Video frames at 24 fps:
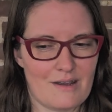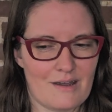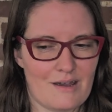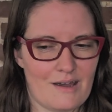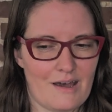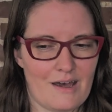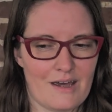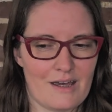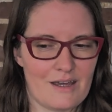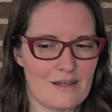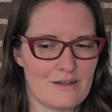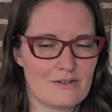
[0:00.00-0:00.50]

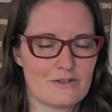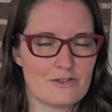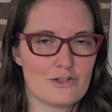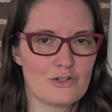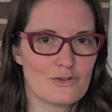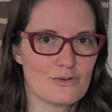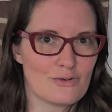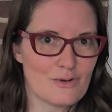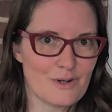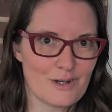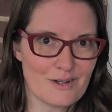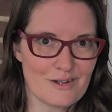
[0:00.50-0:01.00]
I
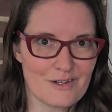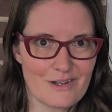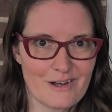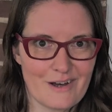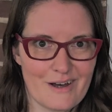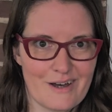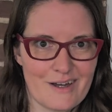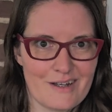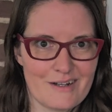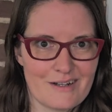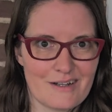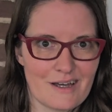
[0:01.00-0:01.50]
enjoy a
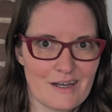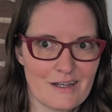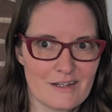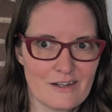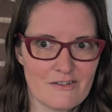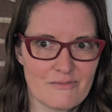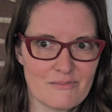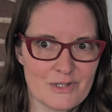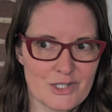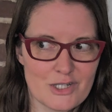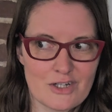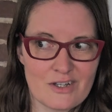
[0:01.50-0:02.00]
lot. I love
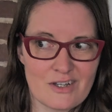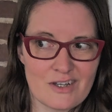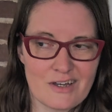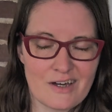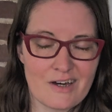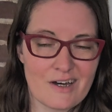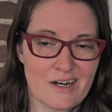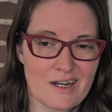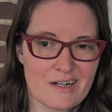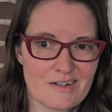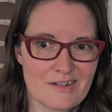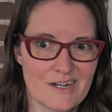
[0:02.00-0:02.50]
Michelle
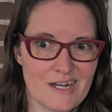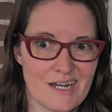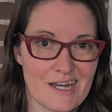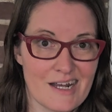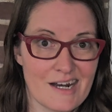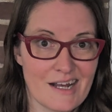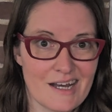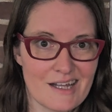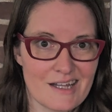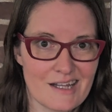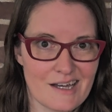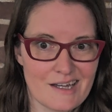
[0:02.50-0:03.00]
Carre and
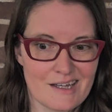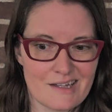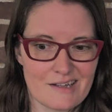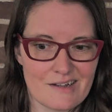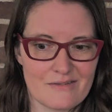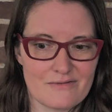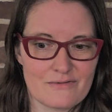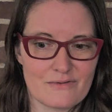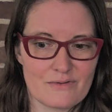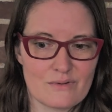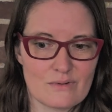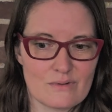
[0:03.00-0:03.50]
I
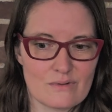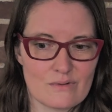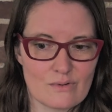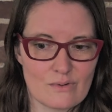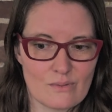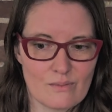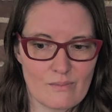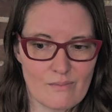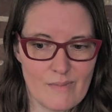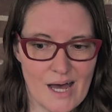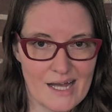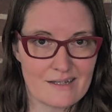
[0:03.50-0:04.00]
love
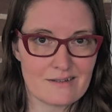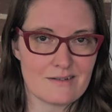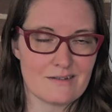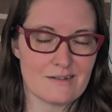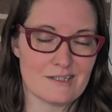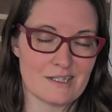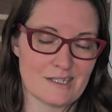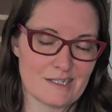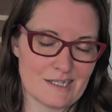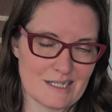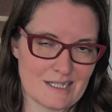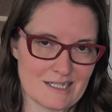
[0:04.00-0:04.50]

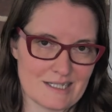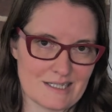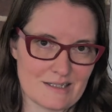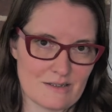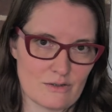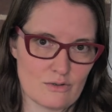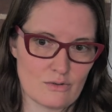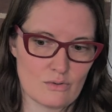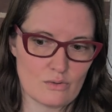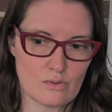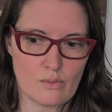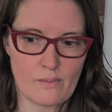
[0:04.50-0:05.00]
tomatolix
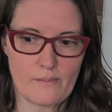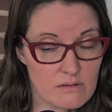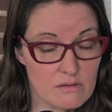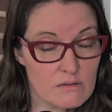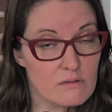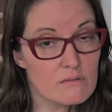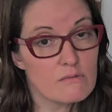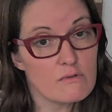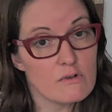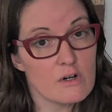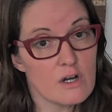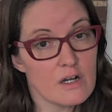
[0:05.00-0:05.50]
too.
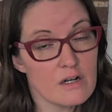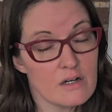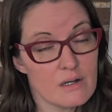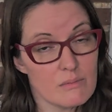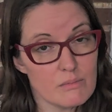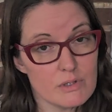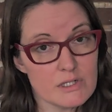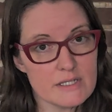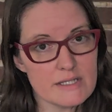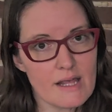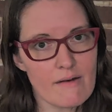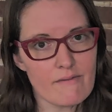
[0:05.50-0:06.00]
We're on number
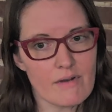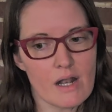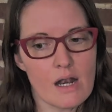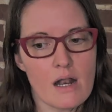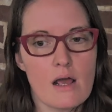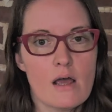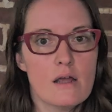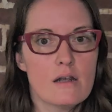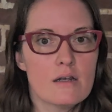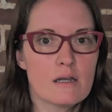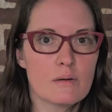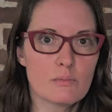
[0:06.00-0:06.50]
7.
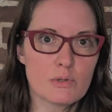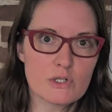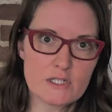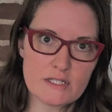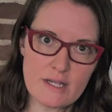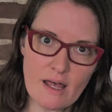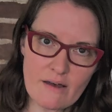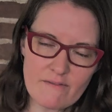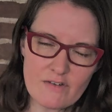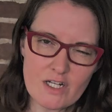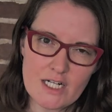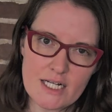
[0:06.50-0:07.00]
Number
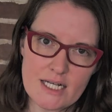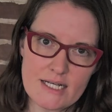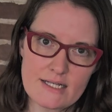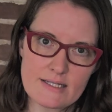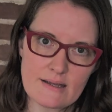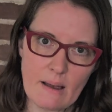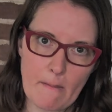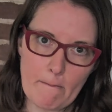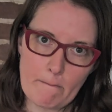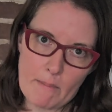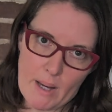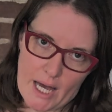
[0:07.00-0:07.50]
7 is
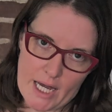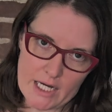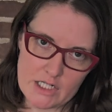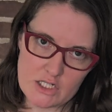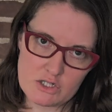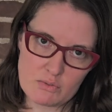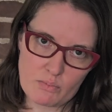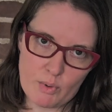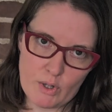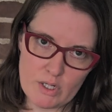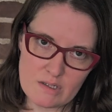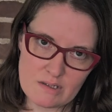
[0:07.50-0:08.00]

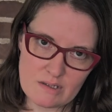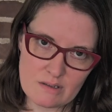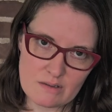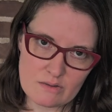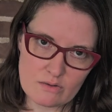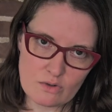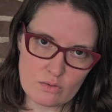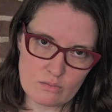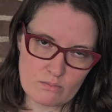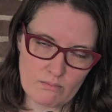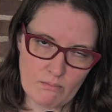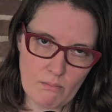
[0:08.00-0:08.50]

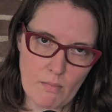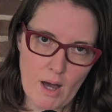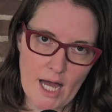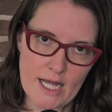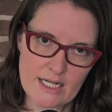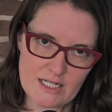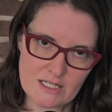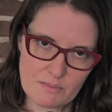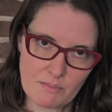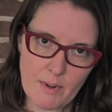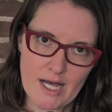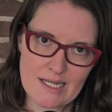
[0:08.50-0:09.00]

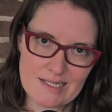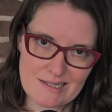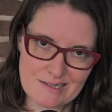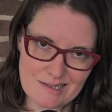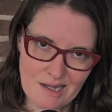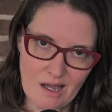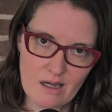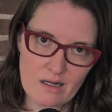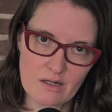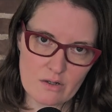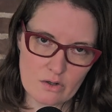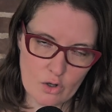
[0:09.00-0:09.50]

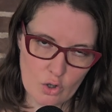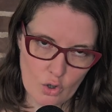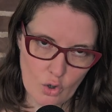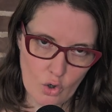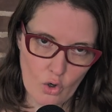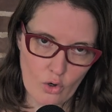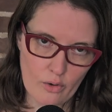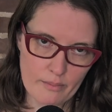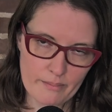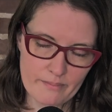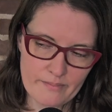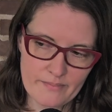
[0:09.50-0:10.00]

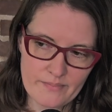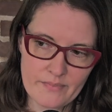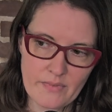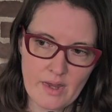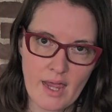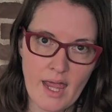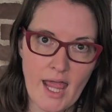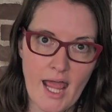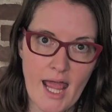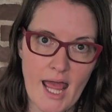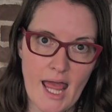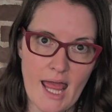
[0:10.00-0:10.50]
myspaß.com.
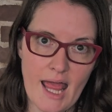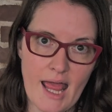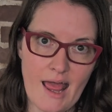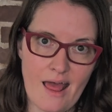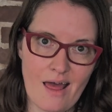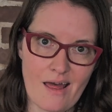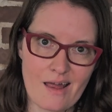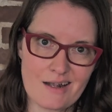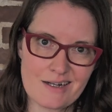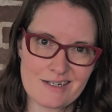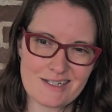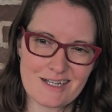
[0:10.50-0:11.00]

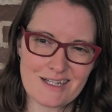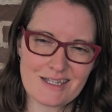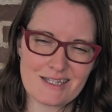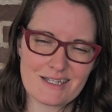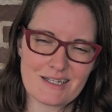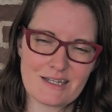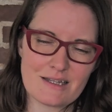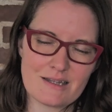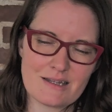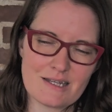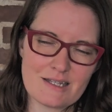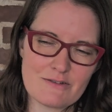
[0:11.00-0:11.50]
And
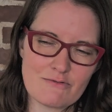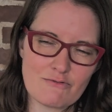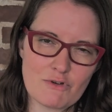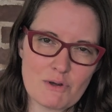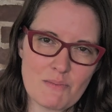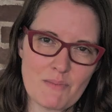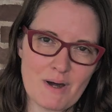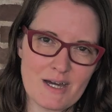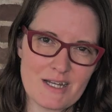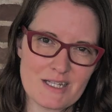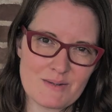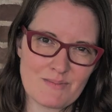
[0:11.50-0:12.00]
this
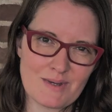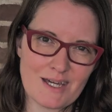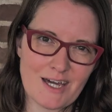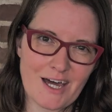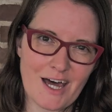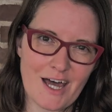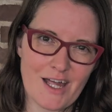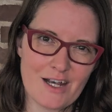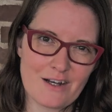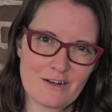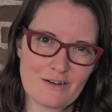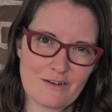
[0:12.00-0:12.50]
reminds me
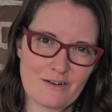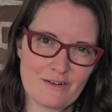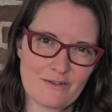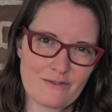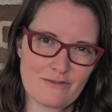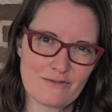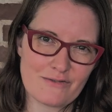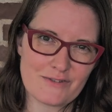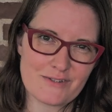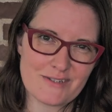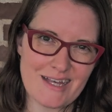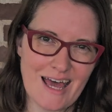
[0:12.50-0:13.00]
kind of
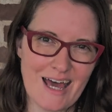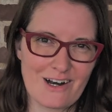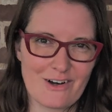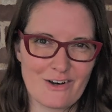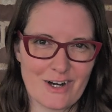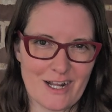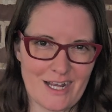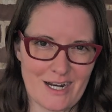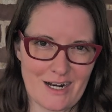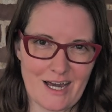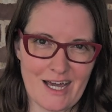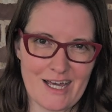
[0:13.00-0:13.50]

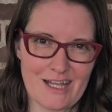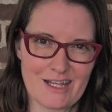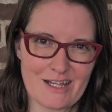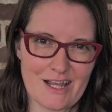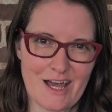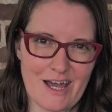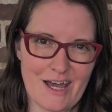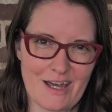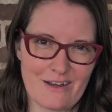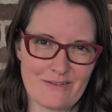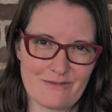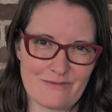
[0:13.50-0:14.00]
Saturday Night
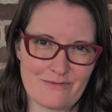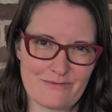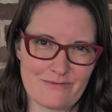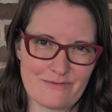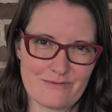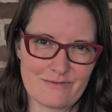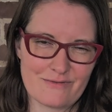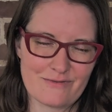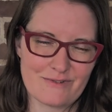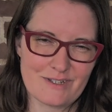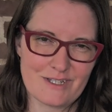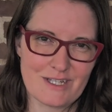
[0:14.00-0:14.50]
Live
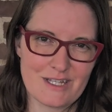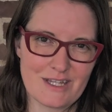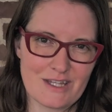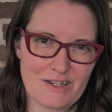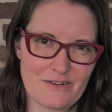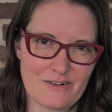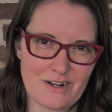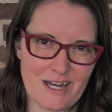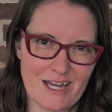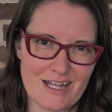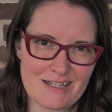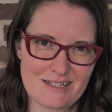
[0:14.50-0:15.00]
in the
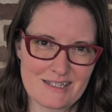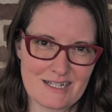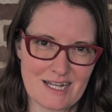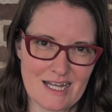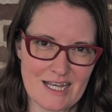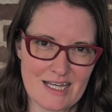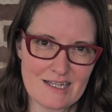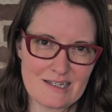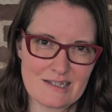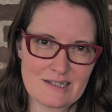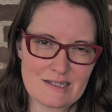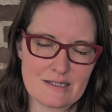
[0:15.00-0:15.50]
United
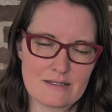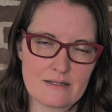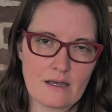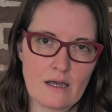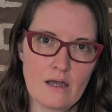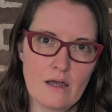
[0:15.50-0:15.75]
States